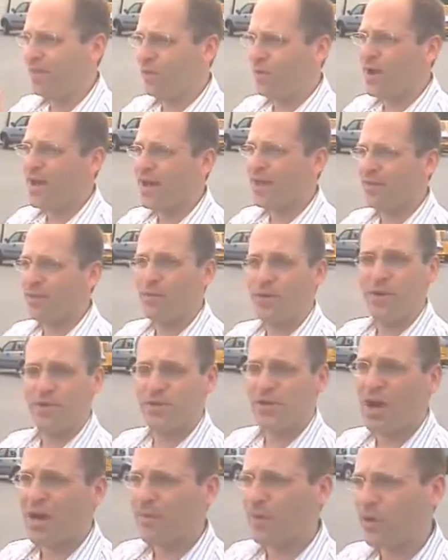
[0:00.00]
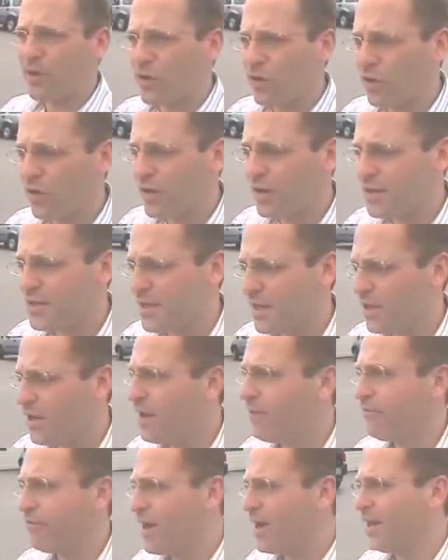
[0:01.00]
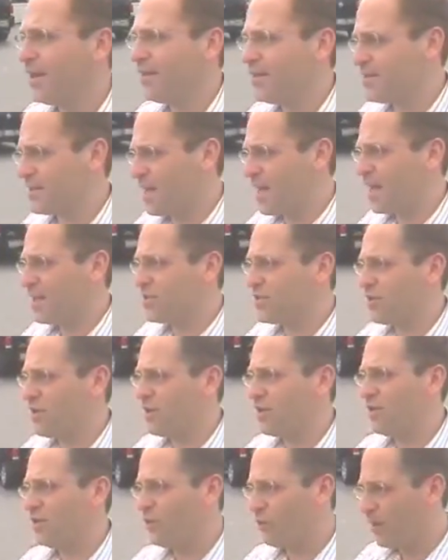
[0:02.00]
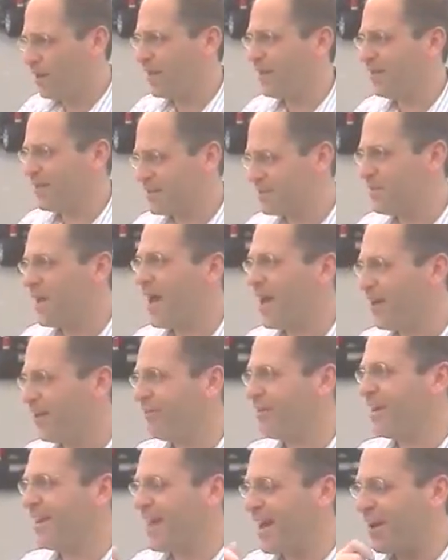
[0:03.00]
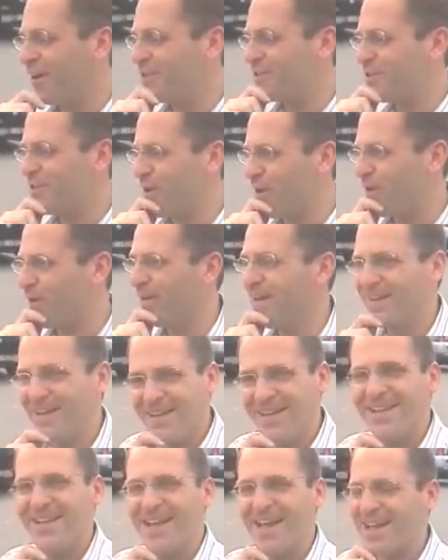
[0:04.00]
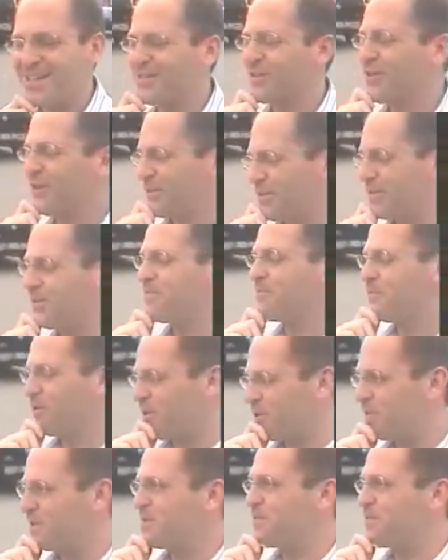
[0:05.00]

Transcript: And the way I, the way you talked about it earlier, is you're not fighting this cancer. You're winning this battle right now. I'm winning so the battle. That's a good, I'm winning the battle.